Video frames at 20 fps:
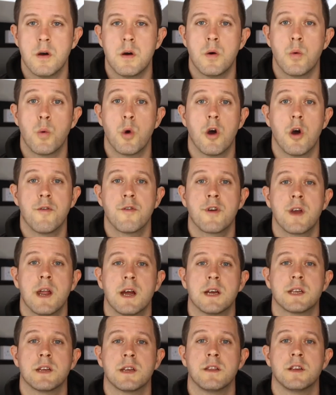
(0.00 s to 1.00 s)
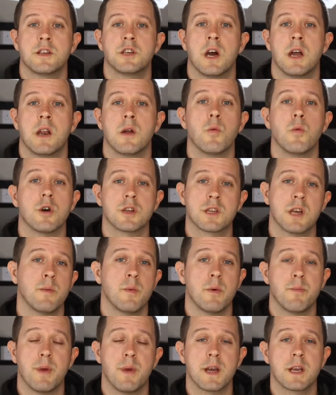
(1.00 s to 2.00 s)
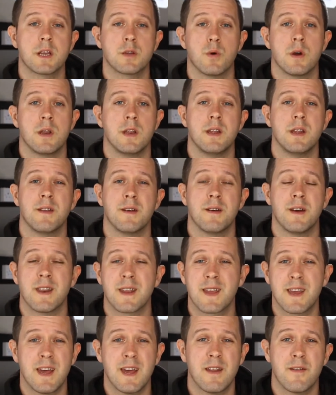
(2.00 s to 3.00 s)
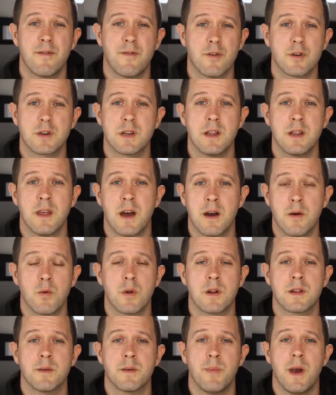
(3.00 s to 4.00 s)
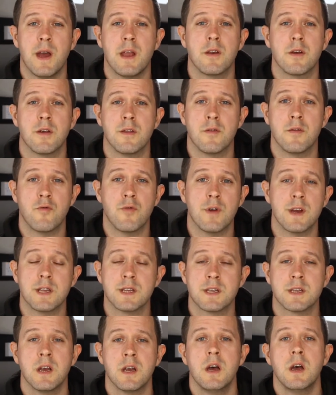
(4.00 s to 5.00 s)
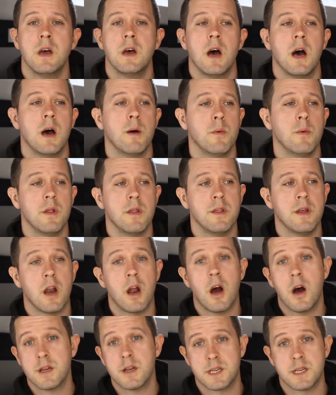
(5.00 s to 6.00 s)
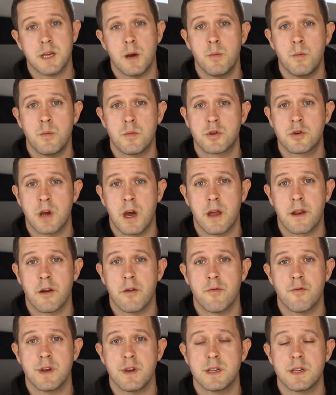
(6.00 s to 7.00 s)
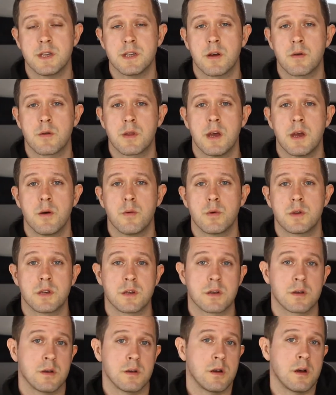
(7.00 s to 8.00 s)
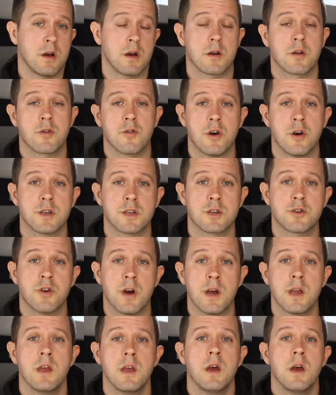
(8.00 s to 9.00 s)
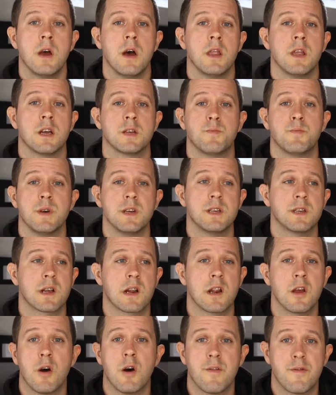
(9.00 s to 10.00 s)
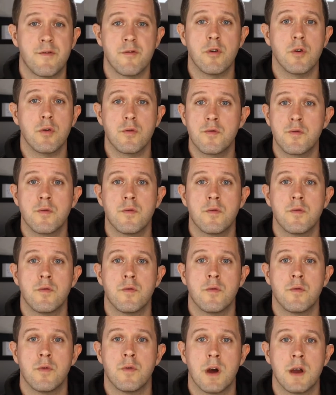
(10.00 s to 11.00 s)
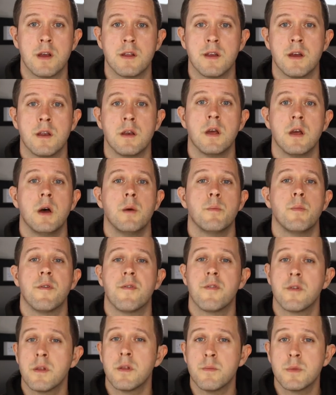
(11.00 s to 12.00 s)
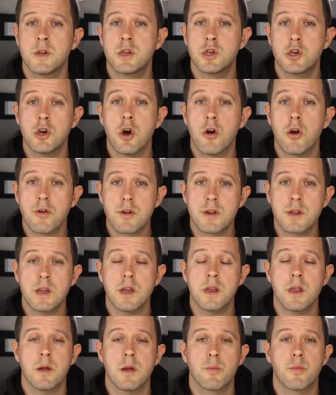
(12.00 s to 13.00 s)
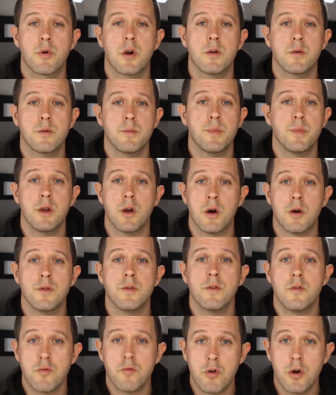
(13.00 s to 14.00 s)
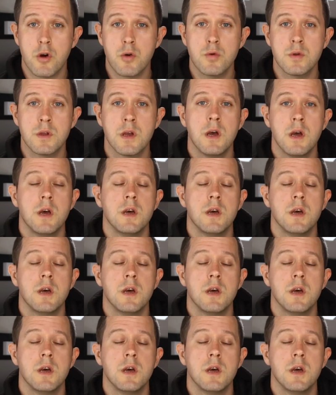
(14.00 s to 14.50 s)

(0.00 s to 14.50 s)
We often get asked on the channel, what type of bike do I need? And again, unfortunately, that will depend on the race. There are some triathlon races out there which are cross-tri, and that's basically off-road riding. But for the majority, they'll probably be on the road.